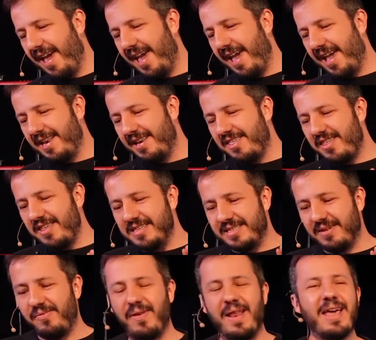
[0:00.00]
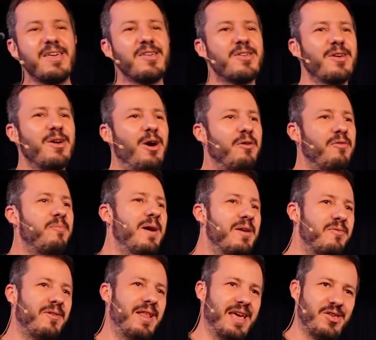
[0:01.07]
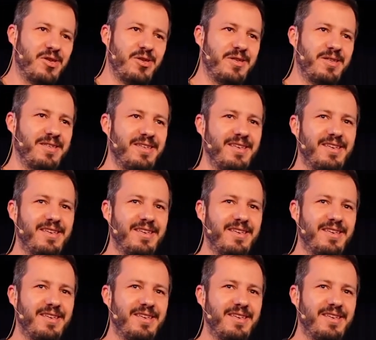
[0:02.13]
and she's the flesh of my flesh.